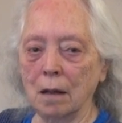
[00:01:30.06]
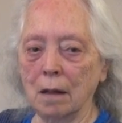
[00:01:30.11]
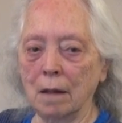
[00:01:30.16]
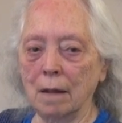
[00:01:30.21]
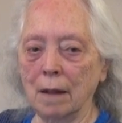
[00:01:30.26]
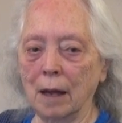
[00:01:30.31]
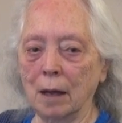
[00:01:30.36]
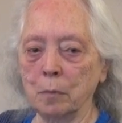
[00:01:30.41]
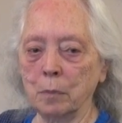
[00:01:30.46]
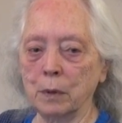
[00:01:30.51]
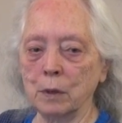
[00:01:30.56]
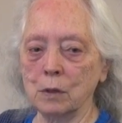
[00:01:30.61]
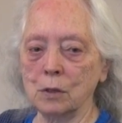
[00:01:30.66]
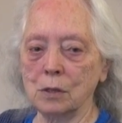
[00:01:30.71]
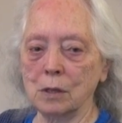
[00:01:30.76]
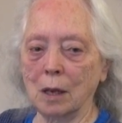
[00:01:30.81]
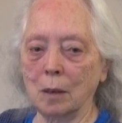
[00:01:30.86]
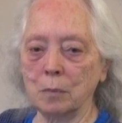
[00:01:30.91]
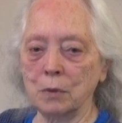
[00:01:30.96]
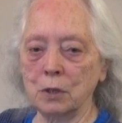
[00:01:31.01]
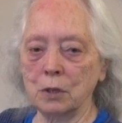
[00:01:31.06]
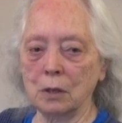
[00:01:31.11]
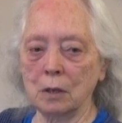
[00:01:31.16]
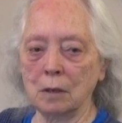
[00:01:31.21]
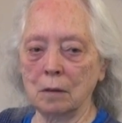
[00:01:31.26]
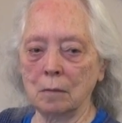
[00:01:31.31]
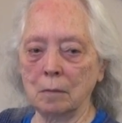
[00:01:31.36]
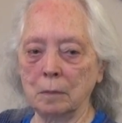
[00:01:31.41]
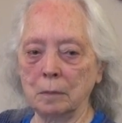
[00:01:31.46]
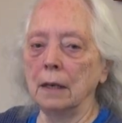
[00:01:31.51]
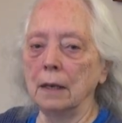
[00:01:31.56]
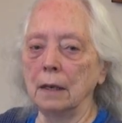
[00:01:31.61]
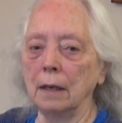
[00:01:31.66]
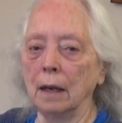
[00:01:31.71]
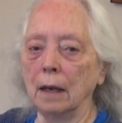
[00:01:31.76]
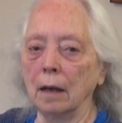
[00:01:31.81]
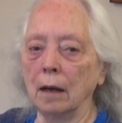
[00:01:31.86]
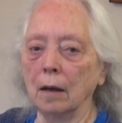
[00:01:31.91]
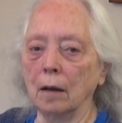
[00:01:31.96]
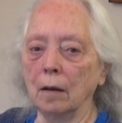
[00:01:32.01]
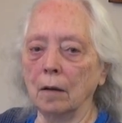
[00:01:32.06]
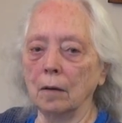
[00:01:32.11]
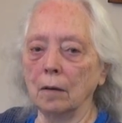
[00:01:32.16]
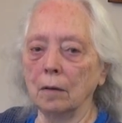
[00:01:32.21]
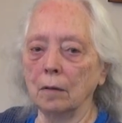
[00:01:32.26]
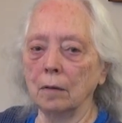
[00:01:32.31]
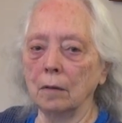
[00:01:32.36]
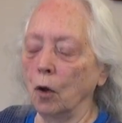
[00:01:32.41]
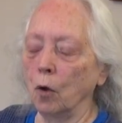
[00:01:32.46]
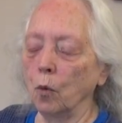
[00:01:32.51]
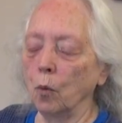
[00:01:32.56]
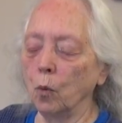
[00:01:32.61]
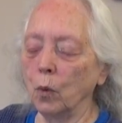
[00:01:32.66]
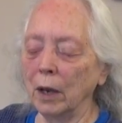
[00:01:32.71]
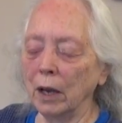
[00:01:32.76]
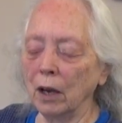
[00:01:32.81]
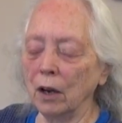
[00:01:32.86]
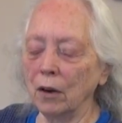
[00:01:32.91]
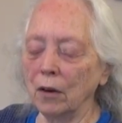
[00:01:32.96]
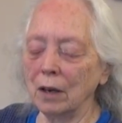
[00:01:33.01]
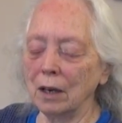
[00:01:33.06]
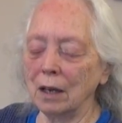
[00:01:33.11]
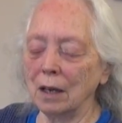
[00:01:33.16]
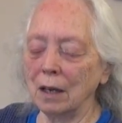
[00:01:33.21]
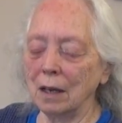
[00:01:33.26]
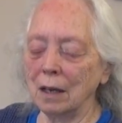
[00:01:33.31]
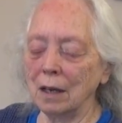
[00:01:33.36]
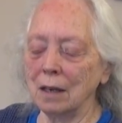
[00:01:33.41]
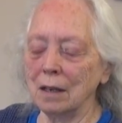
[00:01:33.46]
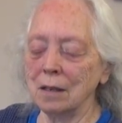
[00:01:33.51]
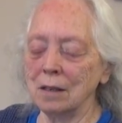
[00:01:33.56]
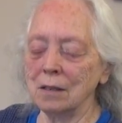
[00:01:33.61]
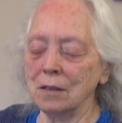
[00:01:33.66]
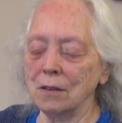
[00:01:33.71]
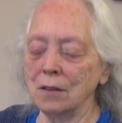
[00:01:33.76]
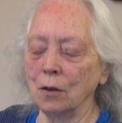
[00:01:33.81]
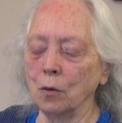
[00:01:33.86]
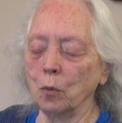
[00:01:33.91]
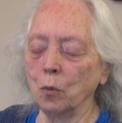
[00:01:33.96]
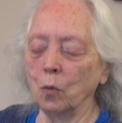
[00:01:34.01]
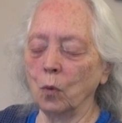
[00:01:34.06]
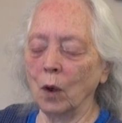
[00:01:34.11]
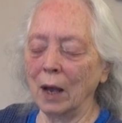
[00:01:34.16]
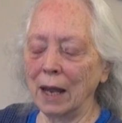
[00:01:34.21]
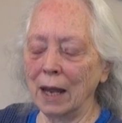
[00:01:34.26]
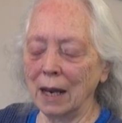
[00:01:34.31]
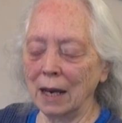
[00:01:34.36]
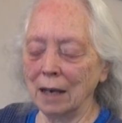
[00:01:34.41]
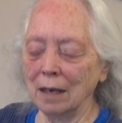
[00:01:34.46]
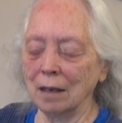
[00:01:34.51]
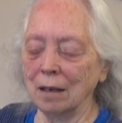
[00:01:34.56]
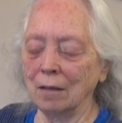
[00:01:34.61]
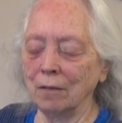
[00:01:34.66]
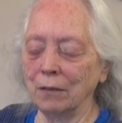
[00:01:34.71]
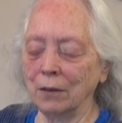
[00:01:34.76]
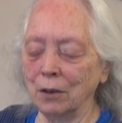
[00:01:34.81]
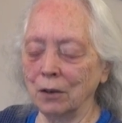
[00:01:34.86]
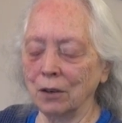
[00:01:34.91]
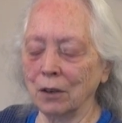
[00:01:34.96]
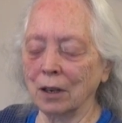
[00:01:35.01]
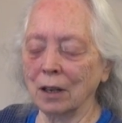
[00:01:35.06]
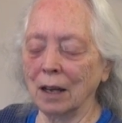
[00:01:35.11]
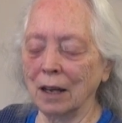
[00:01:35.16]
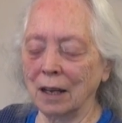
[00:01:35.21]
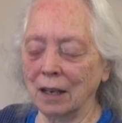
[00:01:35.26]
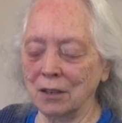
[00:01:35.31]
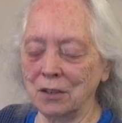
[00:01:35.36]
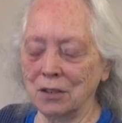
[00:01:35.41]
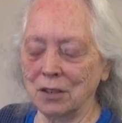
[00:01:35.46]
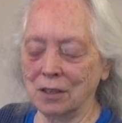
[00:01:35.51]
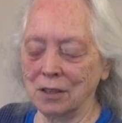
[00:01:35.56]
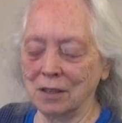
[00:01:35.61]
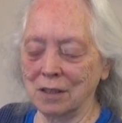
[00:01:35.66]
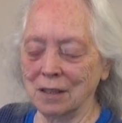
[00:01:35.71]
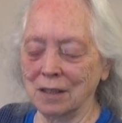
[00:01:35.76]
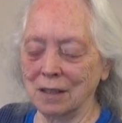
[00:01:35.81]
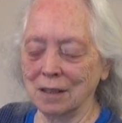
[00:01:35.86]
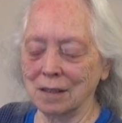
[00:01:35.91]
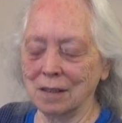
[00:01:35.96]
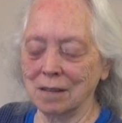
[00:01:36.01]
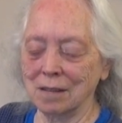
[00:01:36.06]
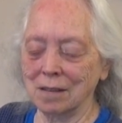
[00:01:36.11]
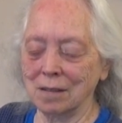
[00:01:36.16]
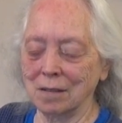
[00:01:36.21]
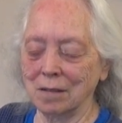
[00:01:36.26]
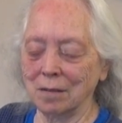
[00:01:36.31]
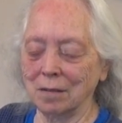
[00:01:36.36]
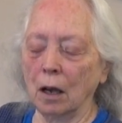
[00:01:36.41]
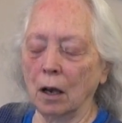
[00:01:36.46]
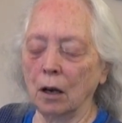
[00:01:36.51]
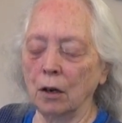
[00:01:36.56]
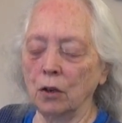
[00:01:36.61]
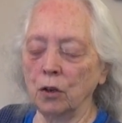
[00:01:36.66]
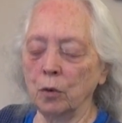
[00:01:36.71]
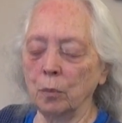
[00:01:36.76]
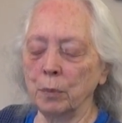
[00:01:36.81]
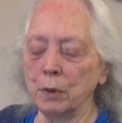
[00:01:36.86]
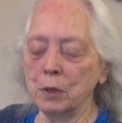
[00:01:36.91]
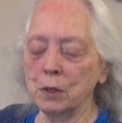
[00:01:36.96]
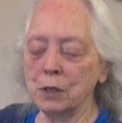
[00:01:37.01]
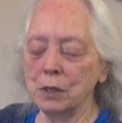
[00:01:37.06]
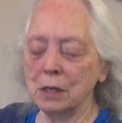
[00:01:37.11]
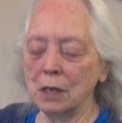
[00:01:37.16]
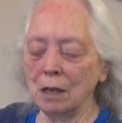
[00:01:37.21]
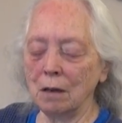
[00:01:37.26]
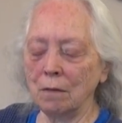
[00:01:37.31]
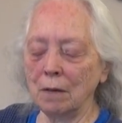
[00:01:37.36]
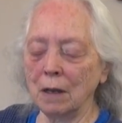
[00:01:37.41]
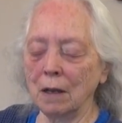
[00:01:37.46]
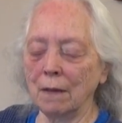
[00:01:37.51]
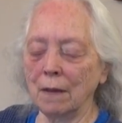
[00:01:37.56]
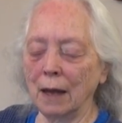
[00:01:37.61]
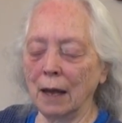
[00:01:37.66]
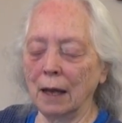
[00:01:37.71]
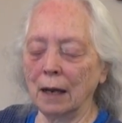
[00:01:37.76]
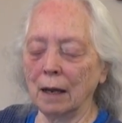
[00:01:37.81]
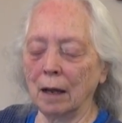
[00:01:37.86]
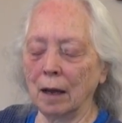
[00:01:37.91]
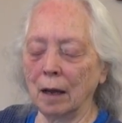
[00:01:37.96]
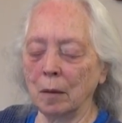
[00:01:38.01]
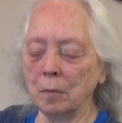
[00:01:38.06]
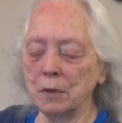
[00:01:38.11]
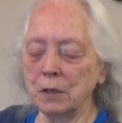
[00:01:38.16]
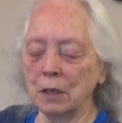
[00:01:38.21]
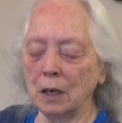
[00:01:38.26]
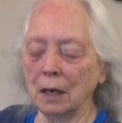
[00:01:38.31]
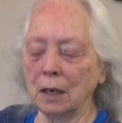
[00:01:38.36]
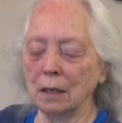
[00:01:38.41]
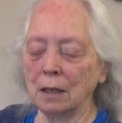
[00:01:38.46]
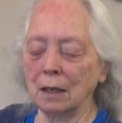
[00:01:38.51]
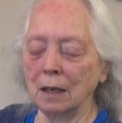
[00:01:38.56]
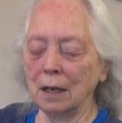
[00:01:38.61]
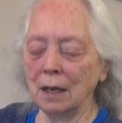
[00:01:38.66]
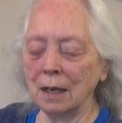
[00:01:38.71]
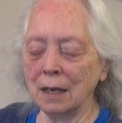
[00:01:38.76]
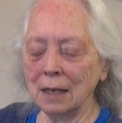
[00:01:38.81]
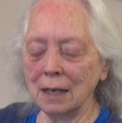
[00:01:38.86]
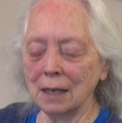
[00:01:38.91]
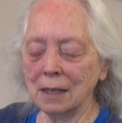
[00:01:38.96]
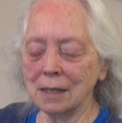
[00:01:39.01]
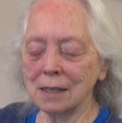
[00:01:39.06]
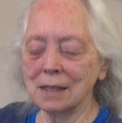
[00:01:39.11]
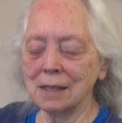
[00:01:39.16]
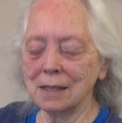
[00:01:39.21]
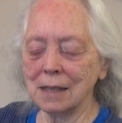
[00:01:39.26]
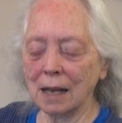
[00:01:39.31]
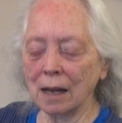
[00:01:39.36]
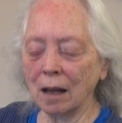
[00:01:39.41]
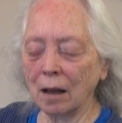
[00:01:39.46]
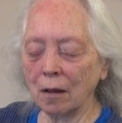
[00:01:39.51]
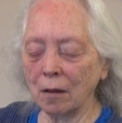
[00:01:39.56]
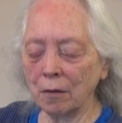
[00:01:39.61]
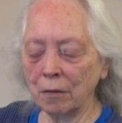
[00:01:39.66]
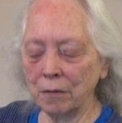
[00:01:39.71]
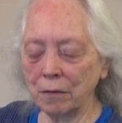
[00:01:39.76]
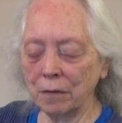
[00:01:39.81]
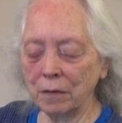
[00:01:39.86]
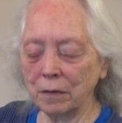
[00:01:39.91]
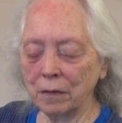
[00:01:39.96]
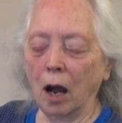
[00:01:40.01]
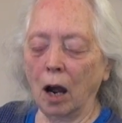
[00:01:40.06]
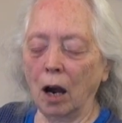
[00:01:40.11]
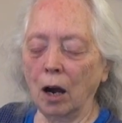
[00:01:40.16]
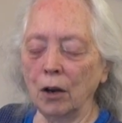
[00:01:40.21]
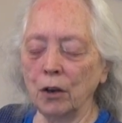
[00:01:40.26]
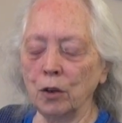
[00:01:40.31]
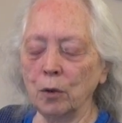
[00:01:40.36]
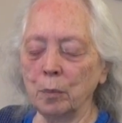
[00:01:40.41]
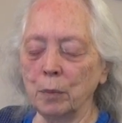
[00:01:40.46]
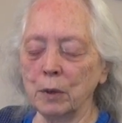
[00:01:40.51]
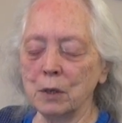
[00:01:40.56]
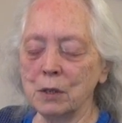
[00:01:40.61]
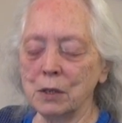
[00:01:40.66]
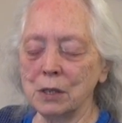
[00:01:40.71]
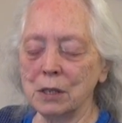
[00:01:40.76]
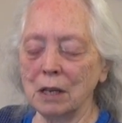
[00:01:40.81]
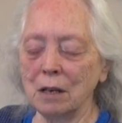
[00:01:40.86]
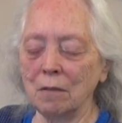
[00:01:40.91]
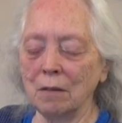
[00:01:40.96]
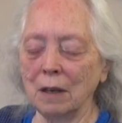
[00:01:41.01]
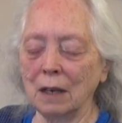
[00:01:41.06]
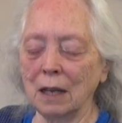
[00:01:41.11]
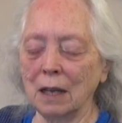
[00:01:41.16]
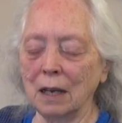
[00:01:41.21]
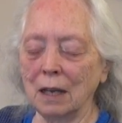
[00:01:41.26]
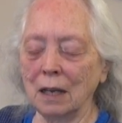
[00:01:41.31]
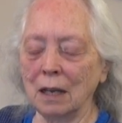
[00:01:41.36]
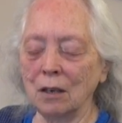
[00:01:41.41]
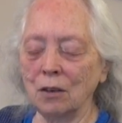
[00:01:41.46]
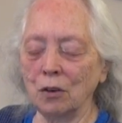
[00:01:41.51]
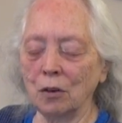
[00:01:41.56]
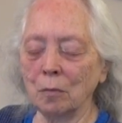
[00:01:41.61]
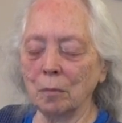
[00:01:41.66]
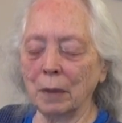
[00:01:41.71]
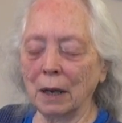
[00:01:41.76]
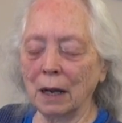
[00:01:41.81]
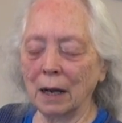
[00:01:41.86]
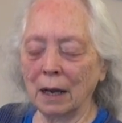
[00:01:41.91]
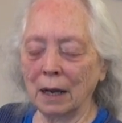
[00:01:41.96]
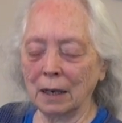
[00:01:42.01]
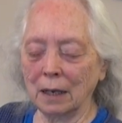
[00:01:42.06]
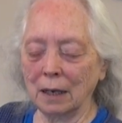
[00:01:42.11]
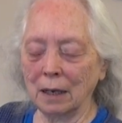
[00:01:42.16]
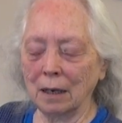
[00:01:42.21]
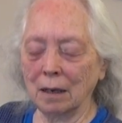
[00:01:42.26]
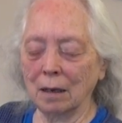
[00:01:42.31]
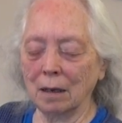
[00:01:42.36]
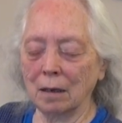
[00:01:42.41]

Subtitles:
that perception? Now, where is the weight of your consciousness? Are you perceiving that object in itself? Are you perceiving it in your body?